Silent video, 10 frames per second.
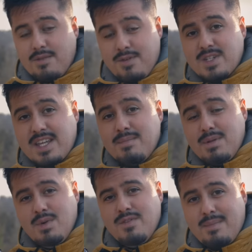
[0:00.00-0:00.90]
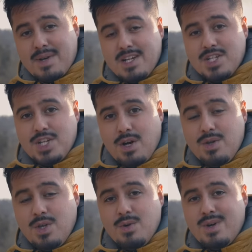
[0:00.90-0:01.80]
the first gimbal move I'm gonna show
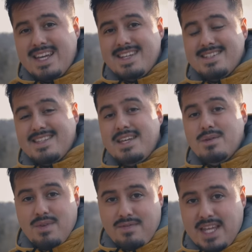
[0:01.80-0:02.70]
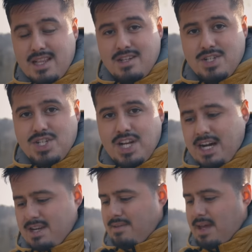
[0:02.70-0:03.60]
you is the reveal shot.